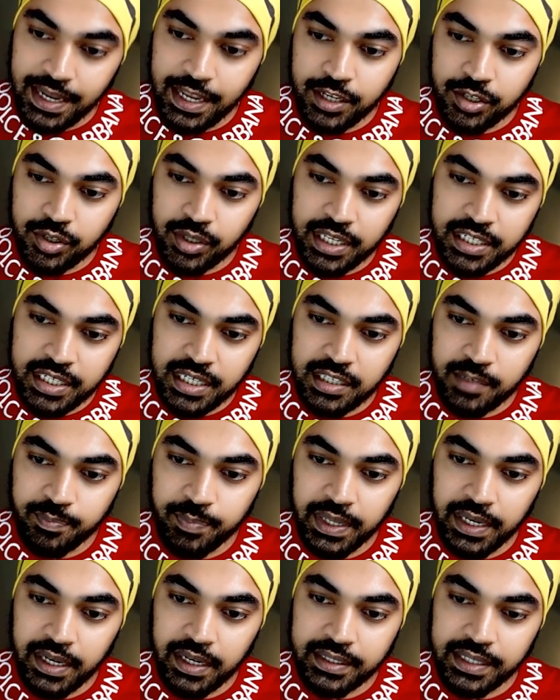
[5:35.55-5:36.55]
So this is the
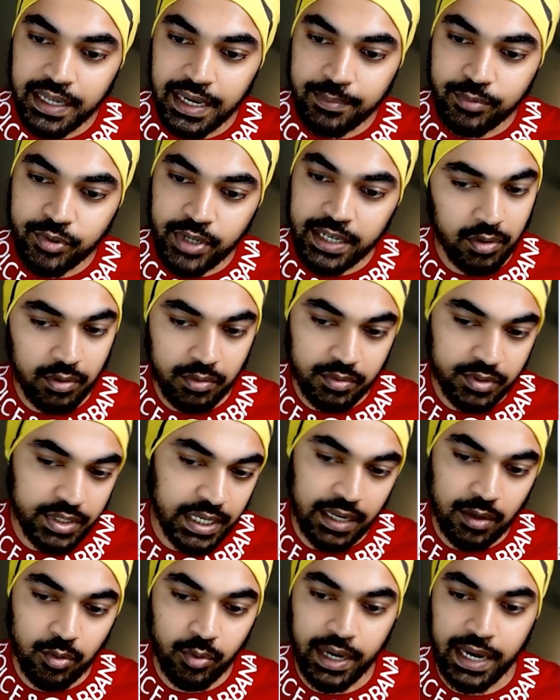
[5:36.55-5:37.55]
period that I'm trying to take
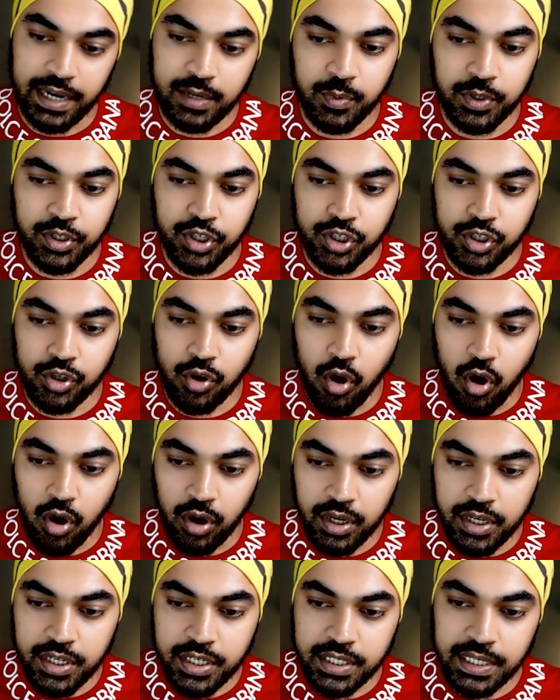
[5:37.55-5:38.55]
a look at, which is
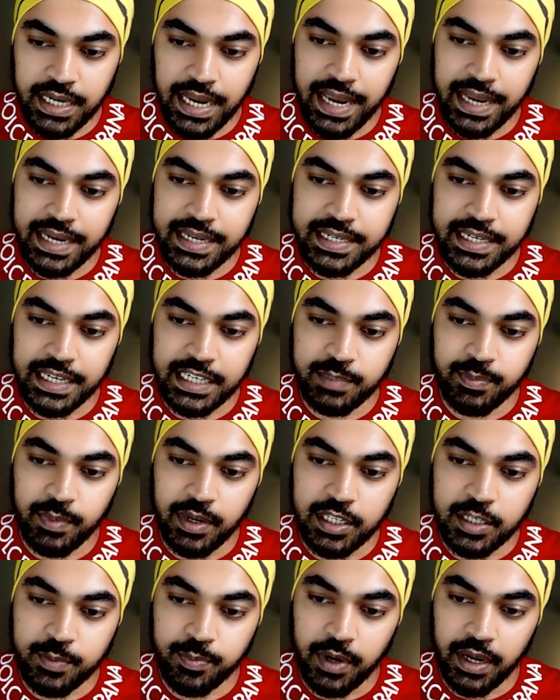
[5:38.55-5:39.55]
August, and 6
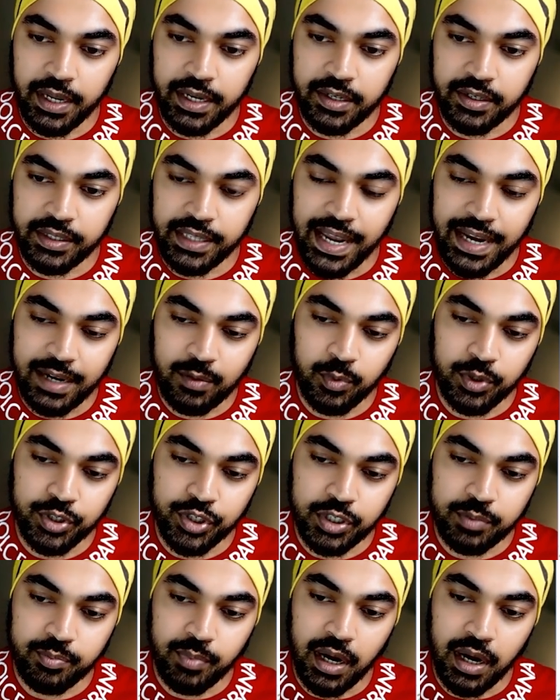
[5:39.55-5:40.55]
months prior to that, which
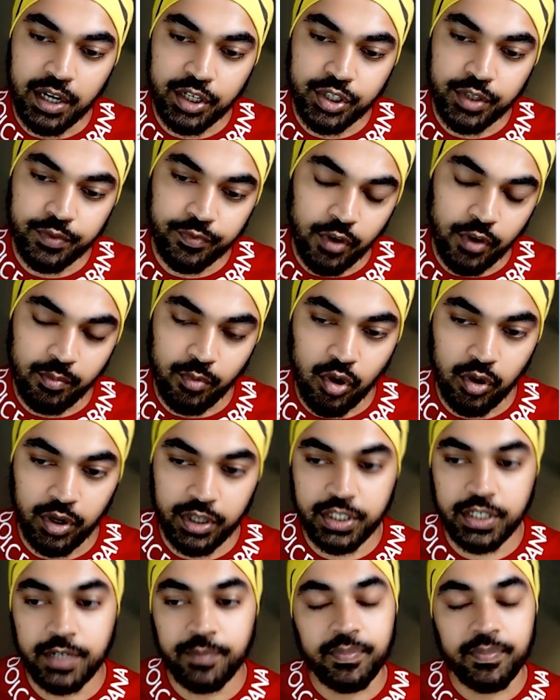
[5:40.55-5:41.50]
is March from August.